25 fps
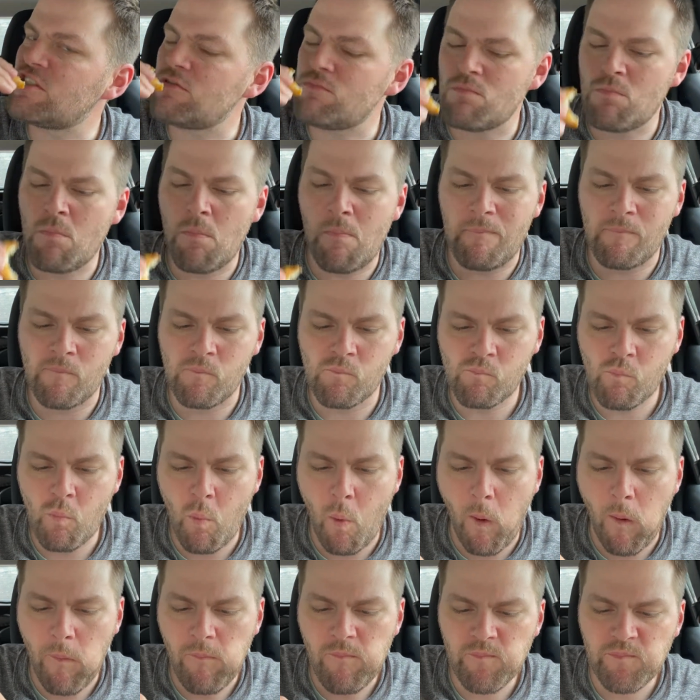Mm.
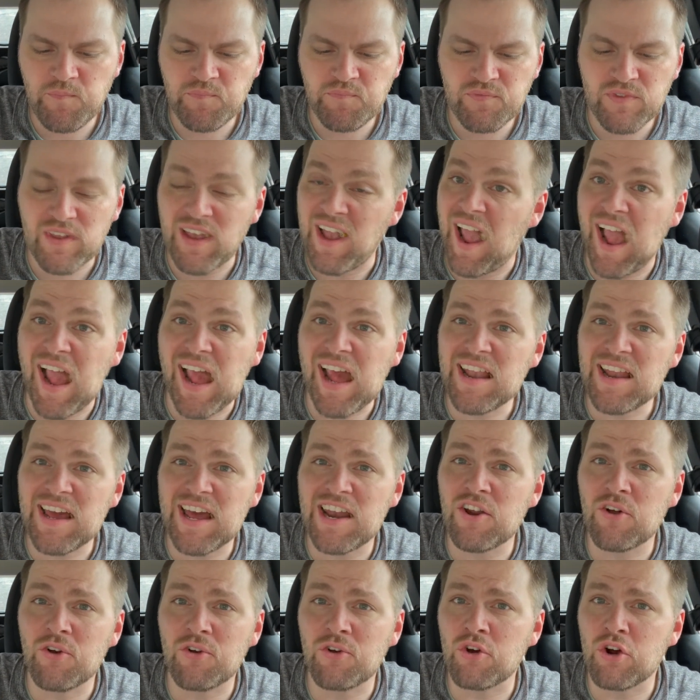And
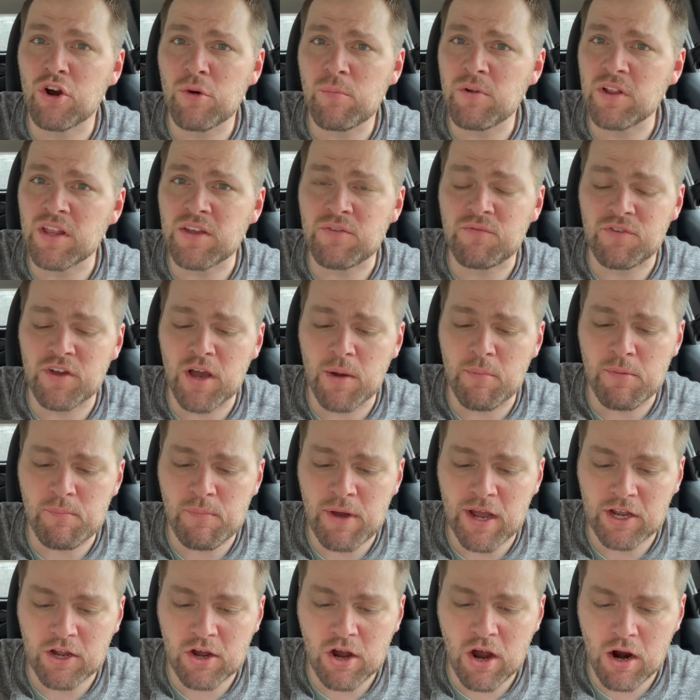I don't normally film in
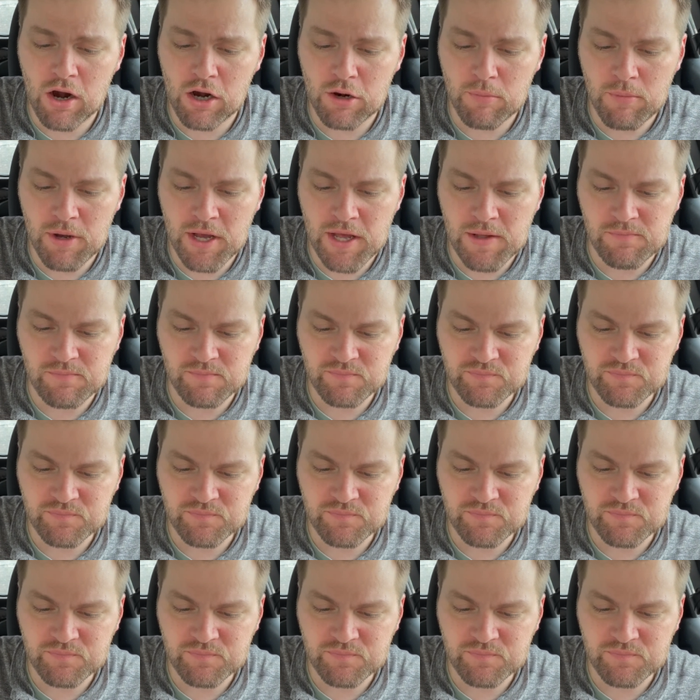my car, but